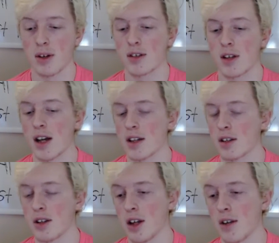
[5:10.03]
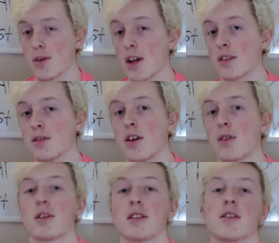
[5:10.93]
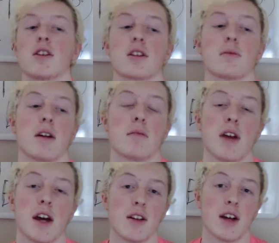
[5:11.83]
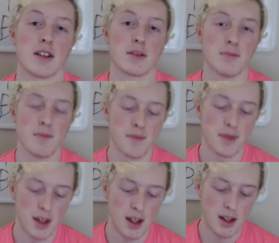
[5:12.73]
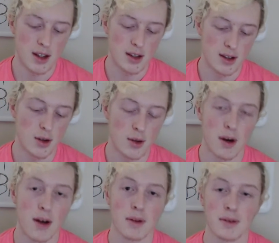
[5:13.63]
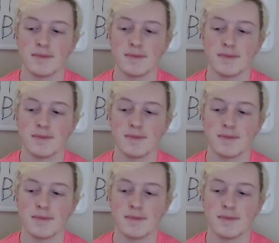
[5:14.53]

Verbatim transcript: as a lot of you guys know, because I talk about him and idolize him, Sodapoppin.